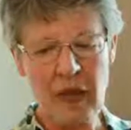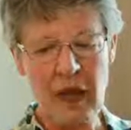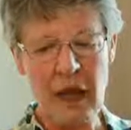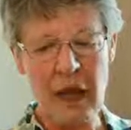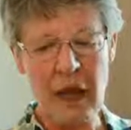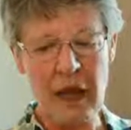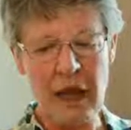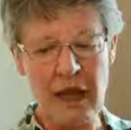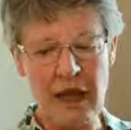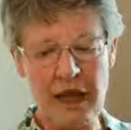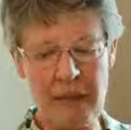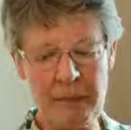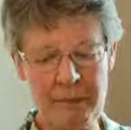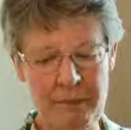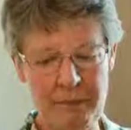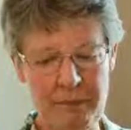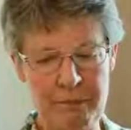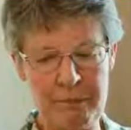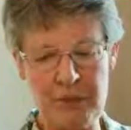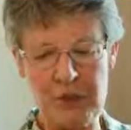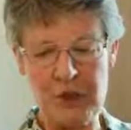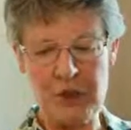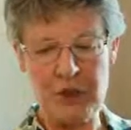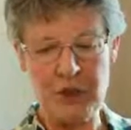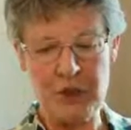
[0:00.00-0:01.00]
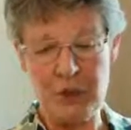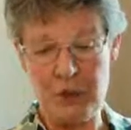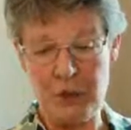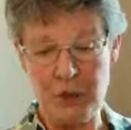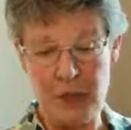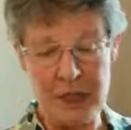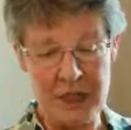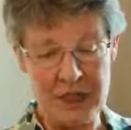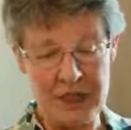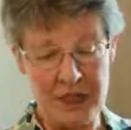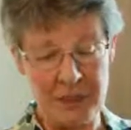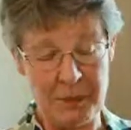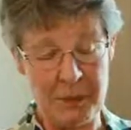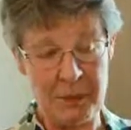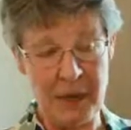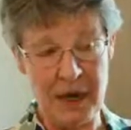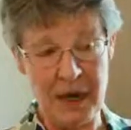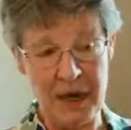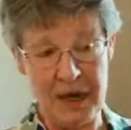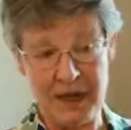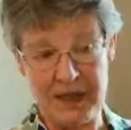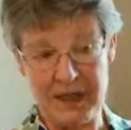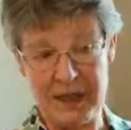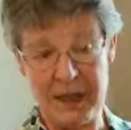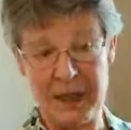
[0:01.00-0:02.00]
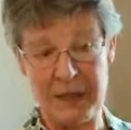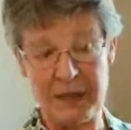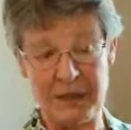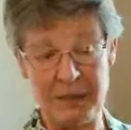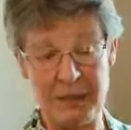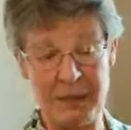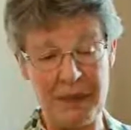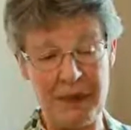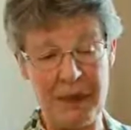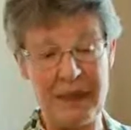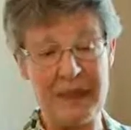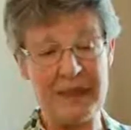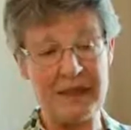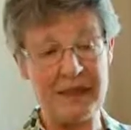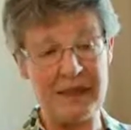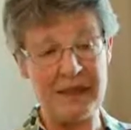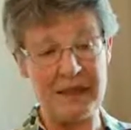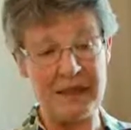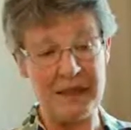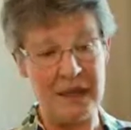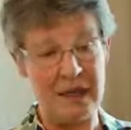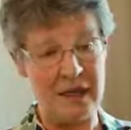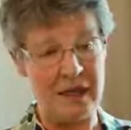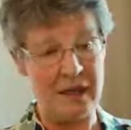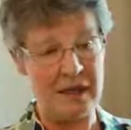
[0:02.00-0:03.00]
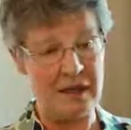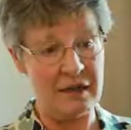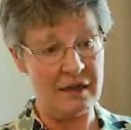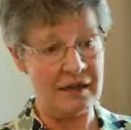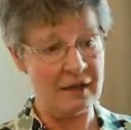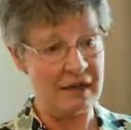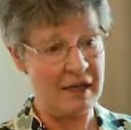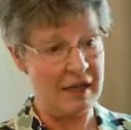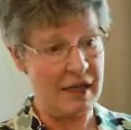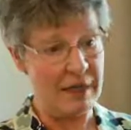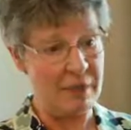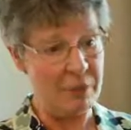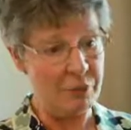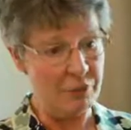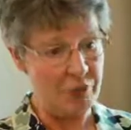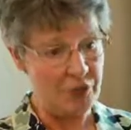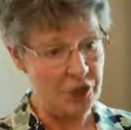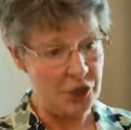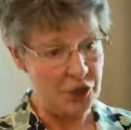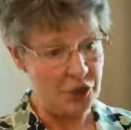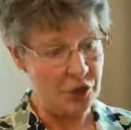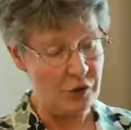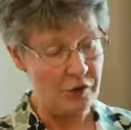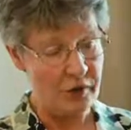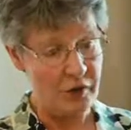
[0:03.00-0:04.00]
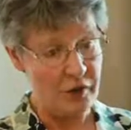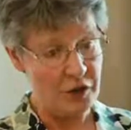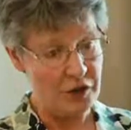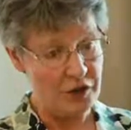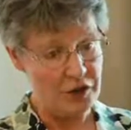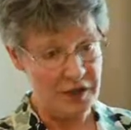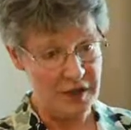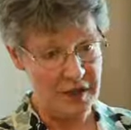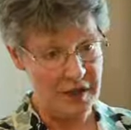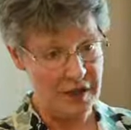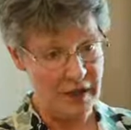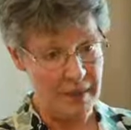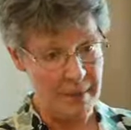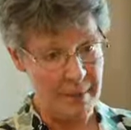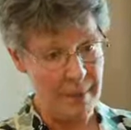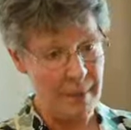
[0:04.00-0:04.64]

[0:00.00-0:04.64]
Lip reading: I, to my surprise, had a place in Cambridge University,